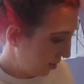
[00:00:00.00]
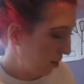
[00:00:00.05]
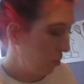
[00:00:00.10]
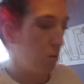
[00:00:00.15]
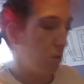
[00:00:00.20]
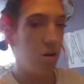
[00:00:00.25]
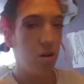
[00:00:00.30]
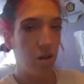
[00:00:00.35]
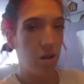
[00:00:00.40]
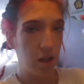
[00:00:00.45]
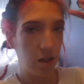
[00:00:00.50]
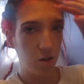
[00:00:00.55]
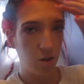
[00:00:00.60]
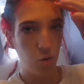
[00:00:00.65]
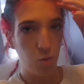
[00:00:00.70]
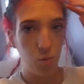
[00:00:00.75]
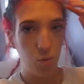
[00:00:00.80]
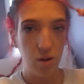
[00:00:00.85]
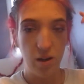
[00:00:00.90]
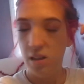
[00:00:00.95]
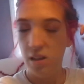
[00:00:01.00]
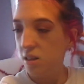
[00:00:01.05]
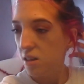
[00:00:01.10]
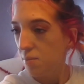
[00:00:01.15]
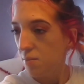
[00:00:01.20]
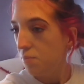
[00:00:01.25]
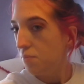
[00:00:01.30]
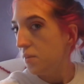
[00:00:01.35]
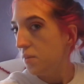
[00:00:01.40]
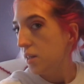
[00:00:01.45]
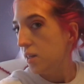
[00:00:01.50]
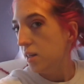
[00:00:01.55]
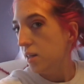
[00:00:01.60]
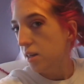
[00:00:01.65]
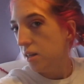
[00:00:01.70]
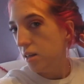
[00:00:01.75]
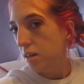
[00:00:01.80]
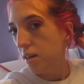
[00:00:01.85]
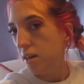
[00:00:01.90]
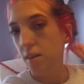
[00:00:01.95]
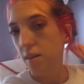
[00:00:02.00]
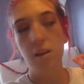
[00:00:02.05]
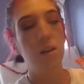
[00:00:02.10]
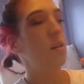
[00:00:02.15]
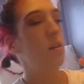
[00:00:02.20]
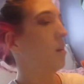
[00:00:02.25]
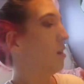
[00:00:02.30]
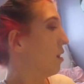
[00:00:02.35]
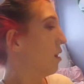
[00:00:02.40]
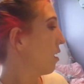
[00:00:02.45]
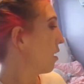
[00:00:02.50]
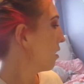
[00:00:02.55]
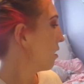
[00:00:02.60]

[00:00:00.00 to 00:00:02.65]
put in like little braids, and then did like a